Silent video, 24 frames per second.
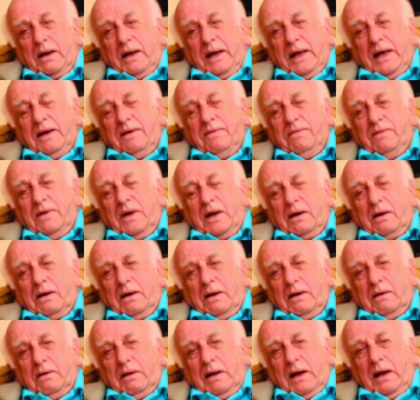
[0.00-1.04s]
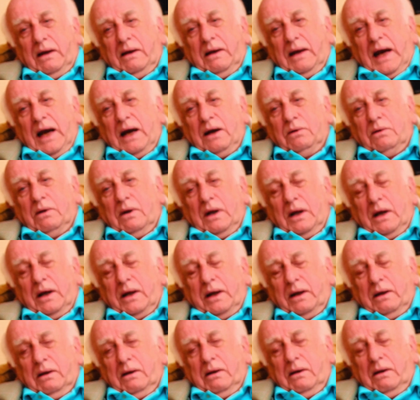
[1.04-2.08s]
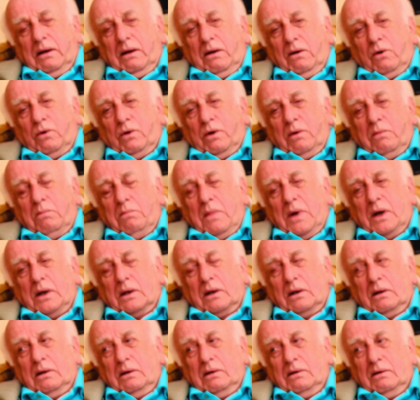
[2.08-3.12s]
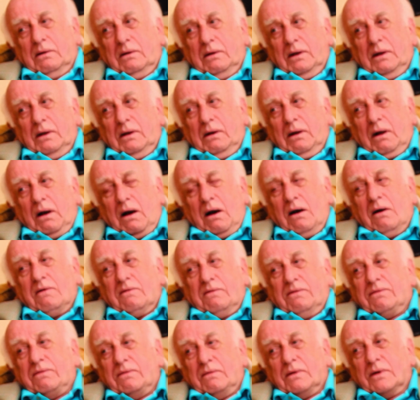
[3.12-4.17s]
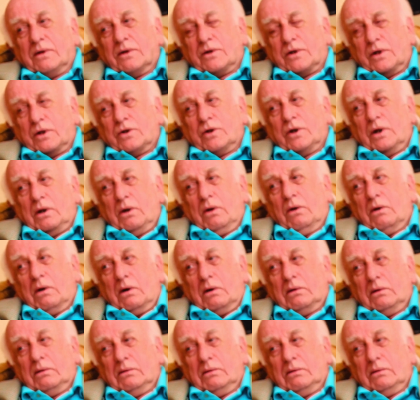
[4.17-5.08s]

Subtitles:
even an outline or a model of such a law.